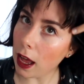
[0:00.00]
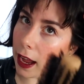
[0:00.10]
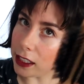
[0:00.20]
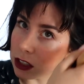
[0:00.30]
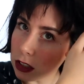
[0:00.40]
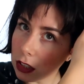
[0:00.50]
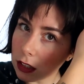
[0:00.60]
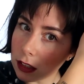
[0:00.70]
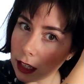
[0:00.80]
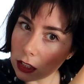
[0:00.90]
I just
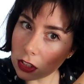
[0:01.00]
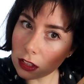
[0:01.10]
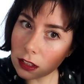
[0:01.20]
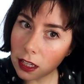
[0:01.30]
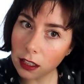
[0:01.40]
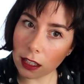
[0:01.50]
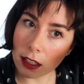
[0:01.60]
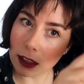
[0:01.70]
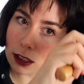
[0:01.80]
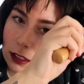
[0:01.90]
took sections like
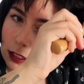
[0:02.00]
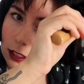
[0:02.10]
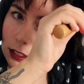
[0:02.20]
this